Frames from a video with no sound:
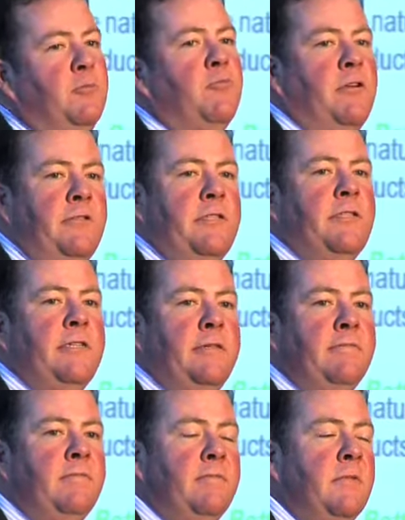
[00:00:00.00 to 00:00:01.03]
processing,
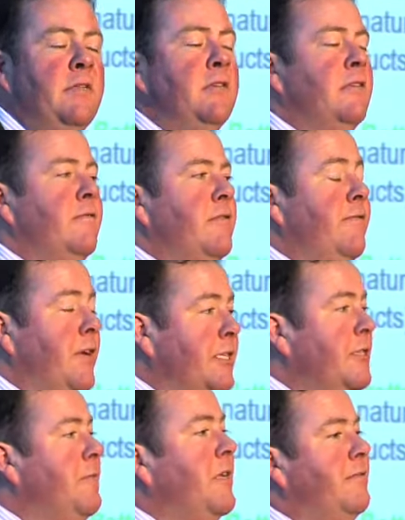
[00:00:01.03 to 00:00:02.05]
for
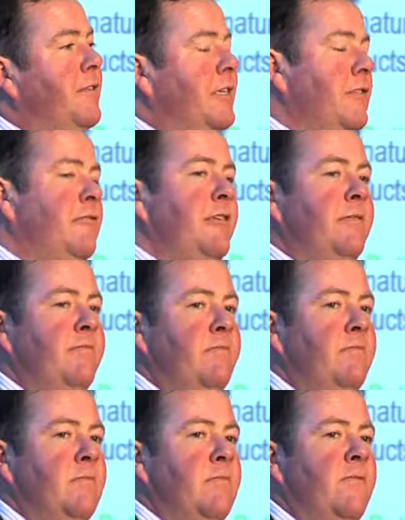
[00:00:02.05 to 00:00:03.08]
advanced manufacturing,
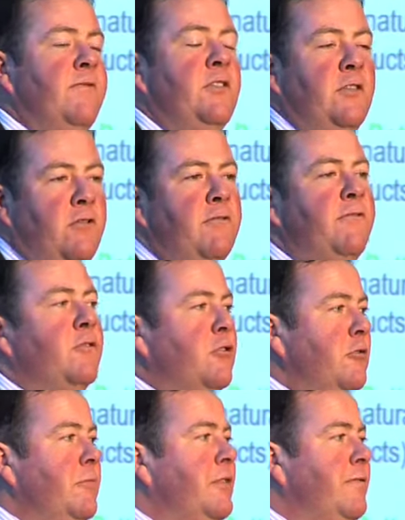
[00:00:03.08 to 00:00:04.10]
for new
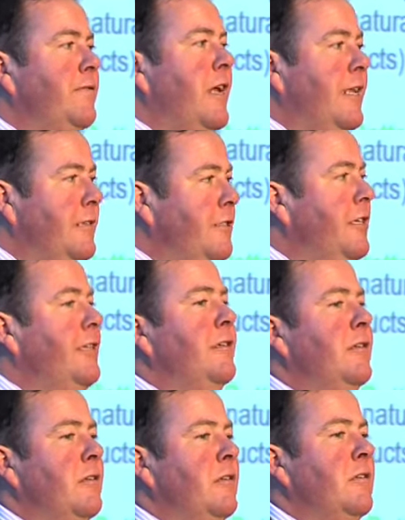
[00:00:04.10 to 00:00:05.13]
forms of energy,
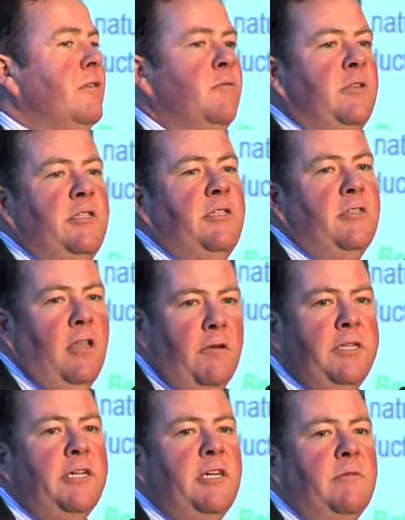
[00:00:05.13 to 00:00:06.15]
which is low
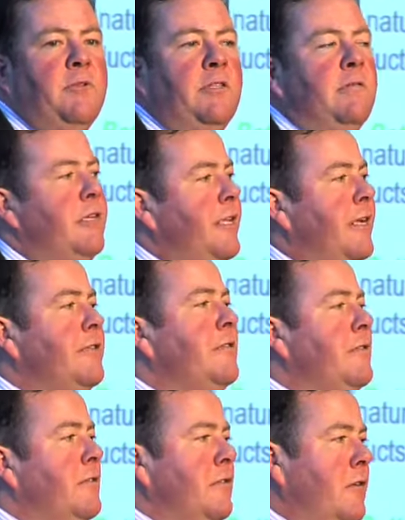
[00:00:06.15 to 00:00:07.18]
carbon in
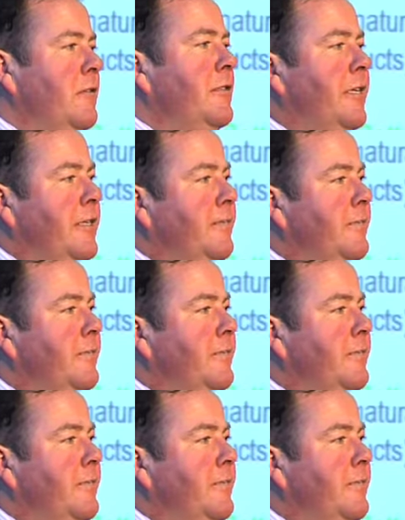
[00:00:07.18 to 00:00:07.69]
essence and content.